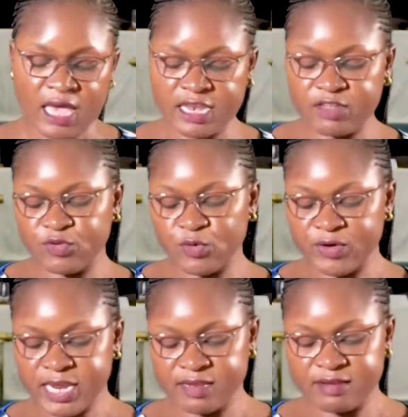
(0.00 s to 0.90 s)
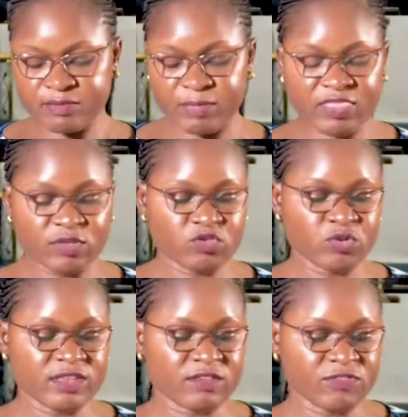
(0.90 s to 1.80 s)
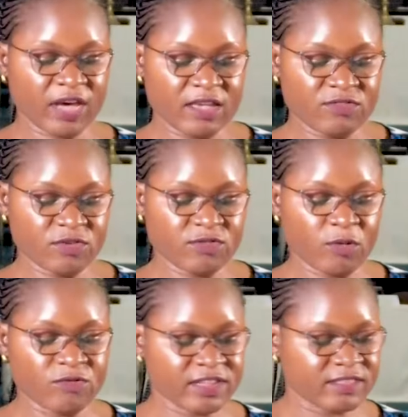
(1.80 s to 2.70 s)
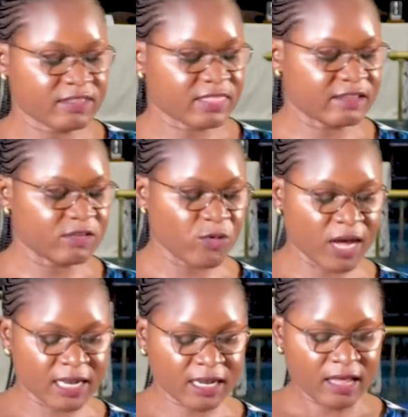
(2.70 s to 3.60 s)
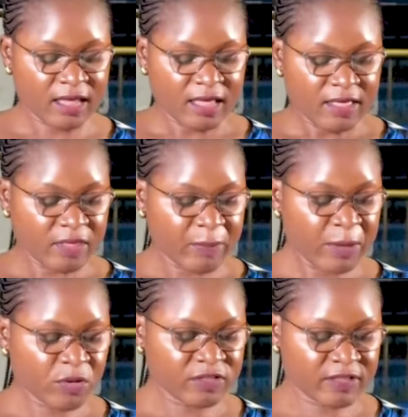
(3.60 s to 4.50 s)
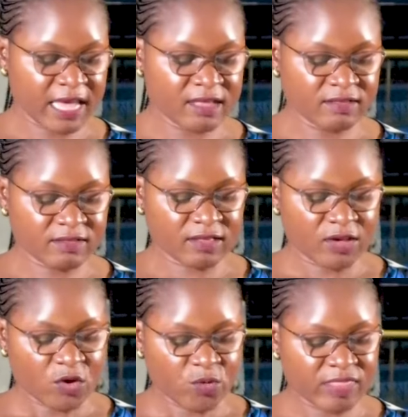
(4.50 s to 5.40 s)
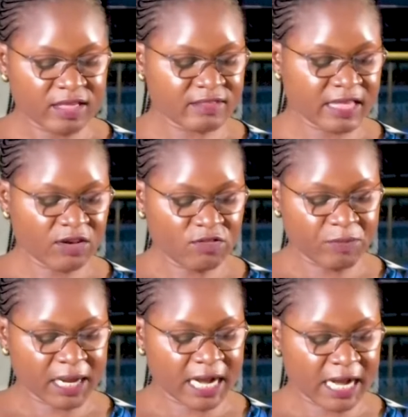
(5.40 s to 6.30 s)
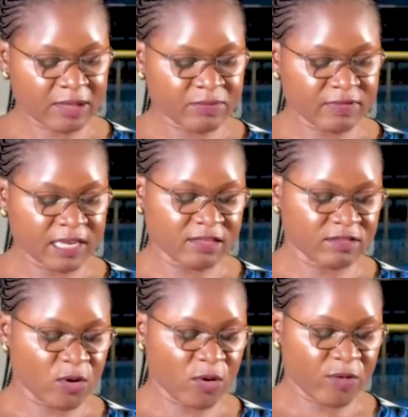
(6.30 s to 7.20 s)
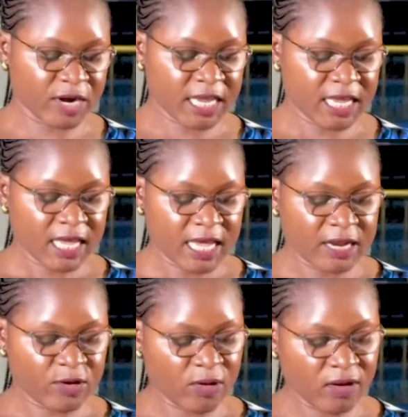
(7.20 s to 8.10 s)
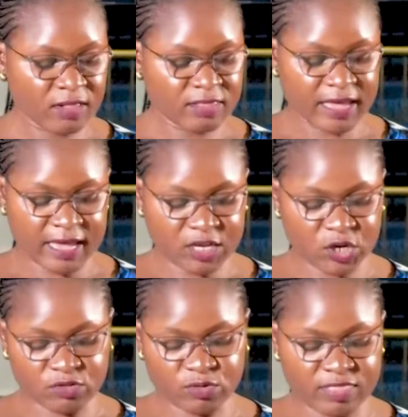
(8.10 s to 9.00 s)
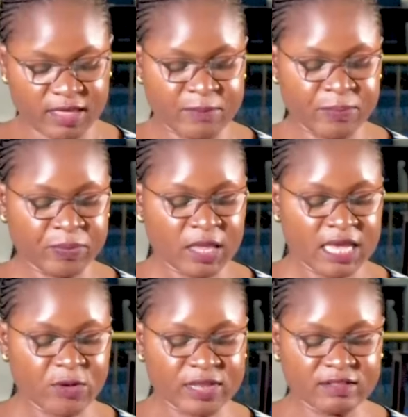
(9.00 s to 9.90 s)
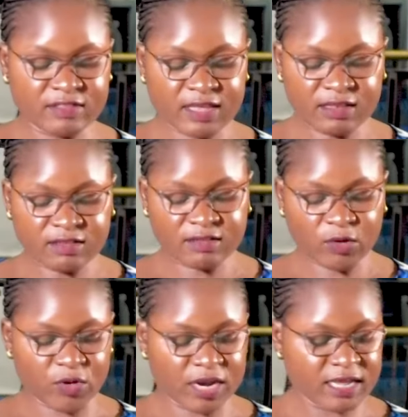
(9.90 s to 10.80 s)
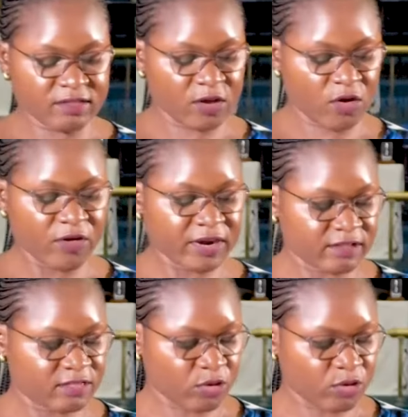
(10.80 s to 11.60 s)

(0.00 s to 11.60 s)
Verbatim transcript: And if you read Matthew 25 from verses 31, the Bible says, when the Son of Man comes in his glory and all the angels with him, he will sit on his glory.